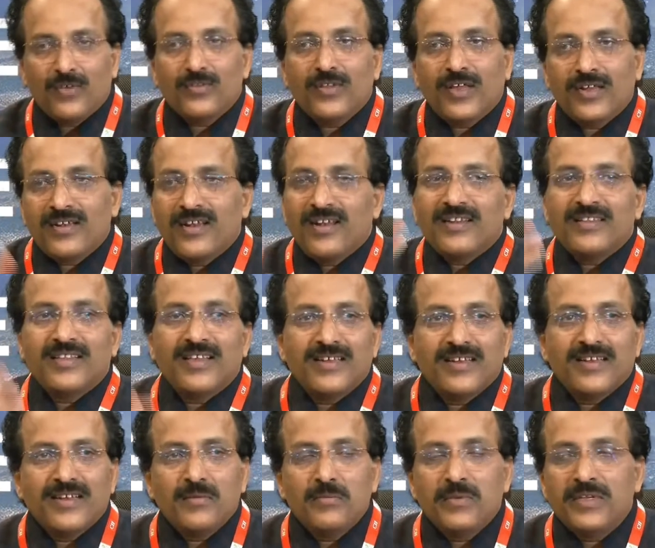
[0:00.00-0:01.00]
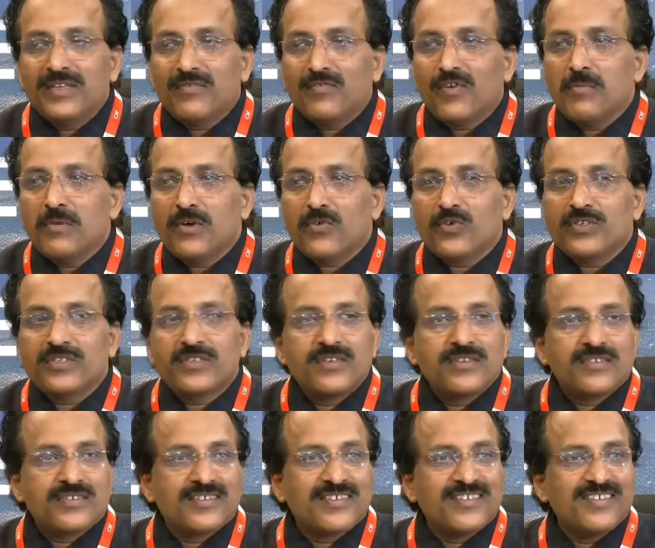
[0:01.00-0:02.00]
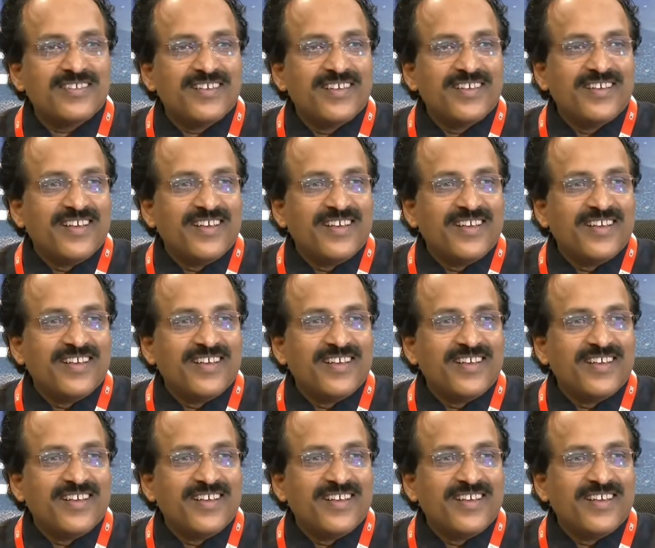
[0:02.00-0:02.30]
No, let be in the form of questions. Huh?